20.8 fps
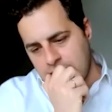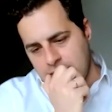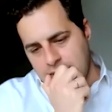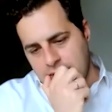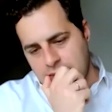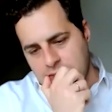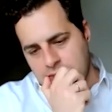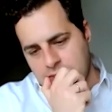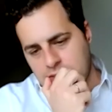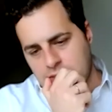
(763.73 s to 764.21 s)

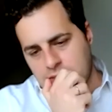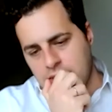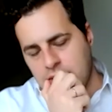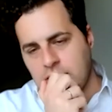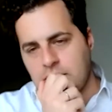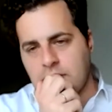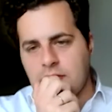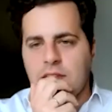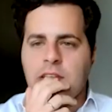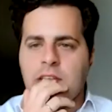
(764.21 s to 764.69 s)
it's
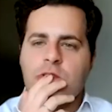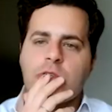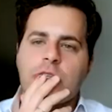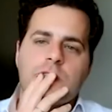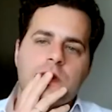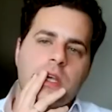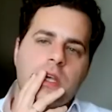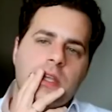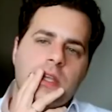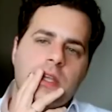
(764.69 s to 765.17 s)
it's
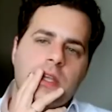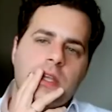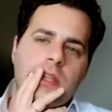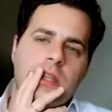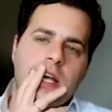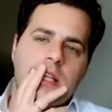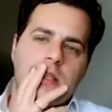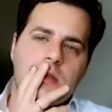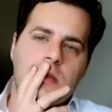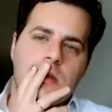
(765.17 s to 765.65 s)
interesting
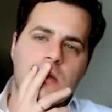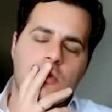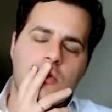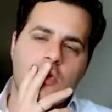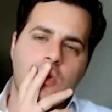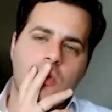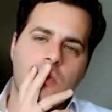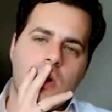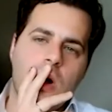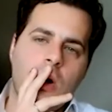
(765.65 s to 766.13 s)
that
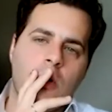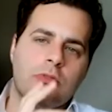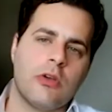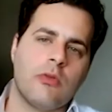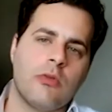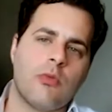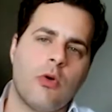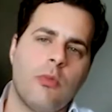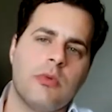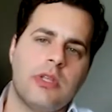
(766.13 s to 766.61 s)
so auto
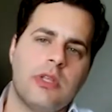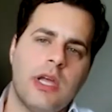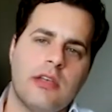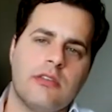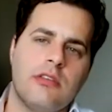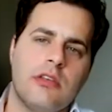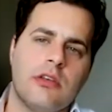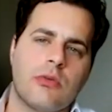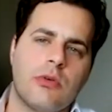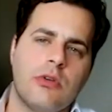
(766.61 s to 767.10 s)
enrollment has
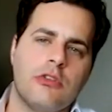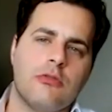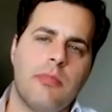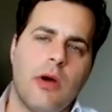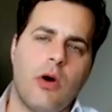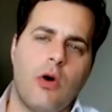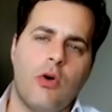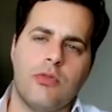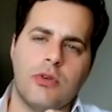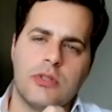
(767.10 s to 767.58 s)
increased by
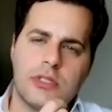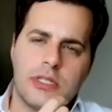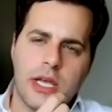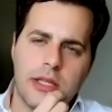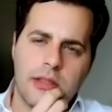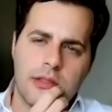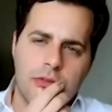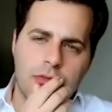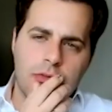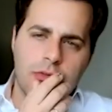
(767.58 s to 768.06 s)
over
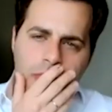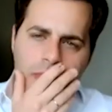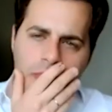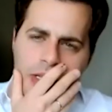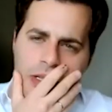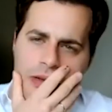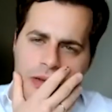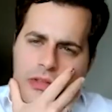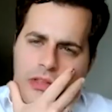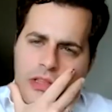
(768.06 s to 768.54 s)
10, 12
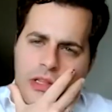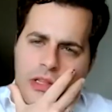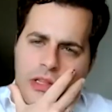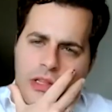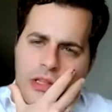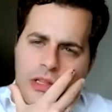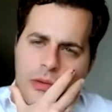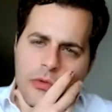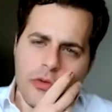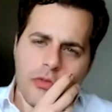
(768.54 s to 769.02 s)
million, the
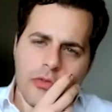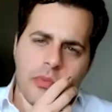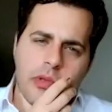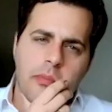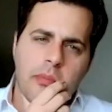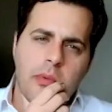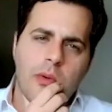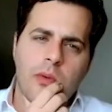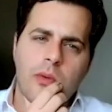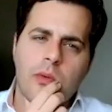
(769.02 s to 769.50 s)
number of
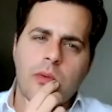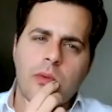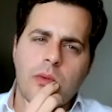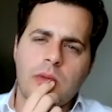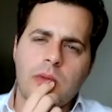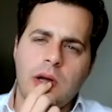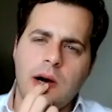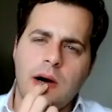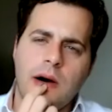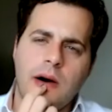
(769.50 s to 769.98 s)
people that
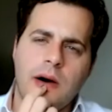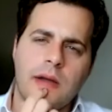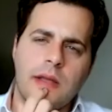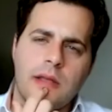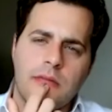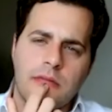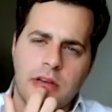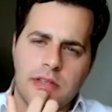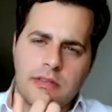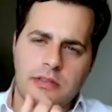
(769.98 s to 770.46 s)
are
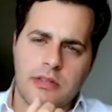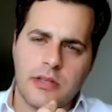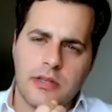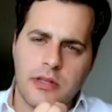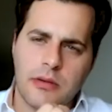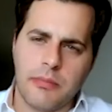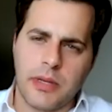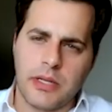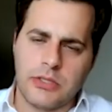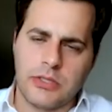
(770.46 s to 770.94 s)
investing in a
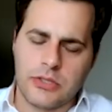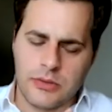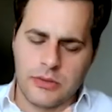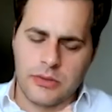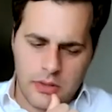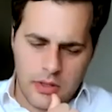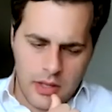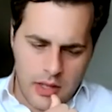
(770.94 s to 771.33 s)
pension.